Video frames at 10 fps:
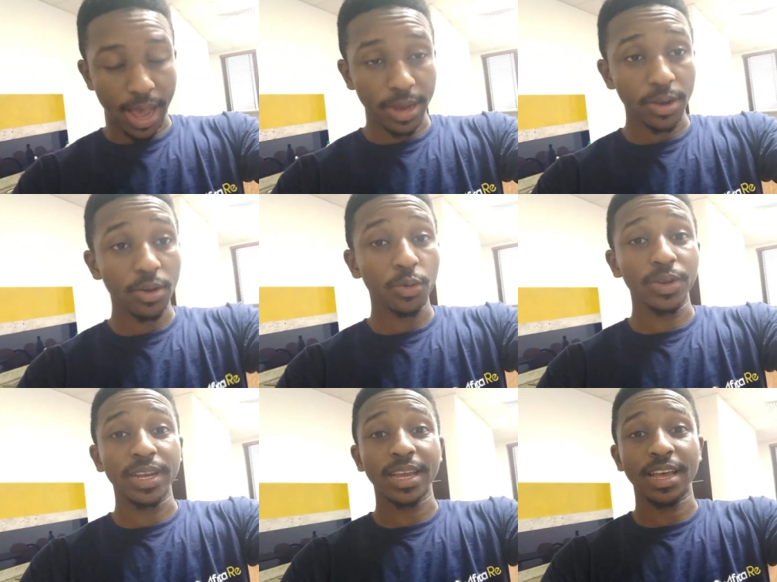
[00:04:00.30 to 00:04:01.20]
I know
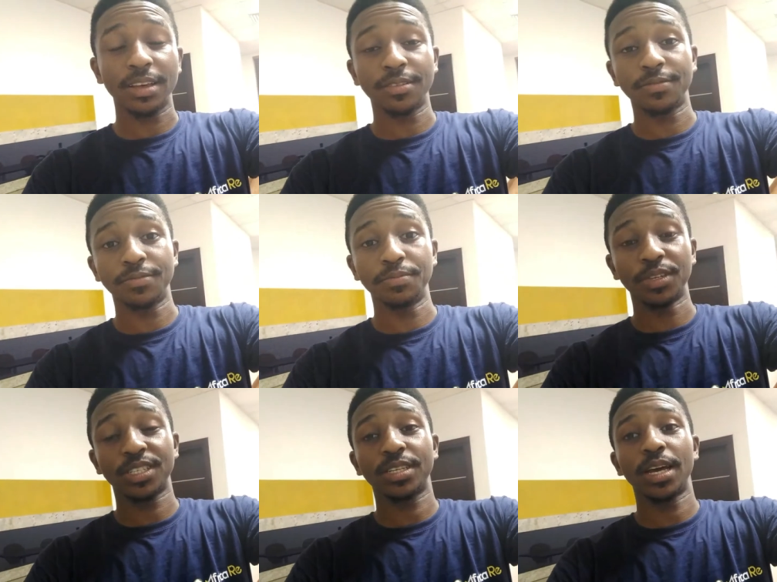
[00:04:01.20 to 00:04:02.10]
we didn't have
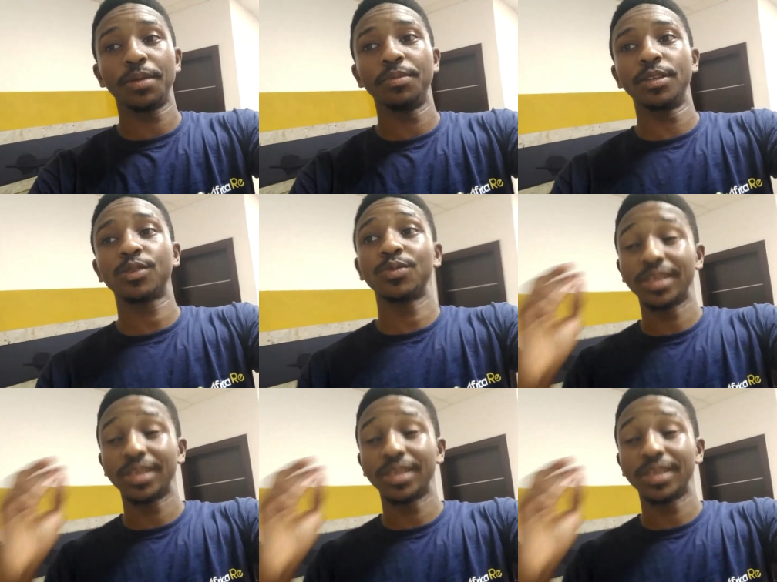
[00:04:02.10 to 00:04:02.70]
much time this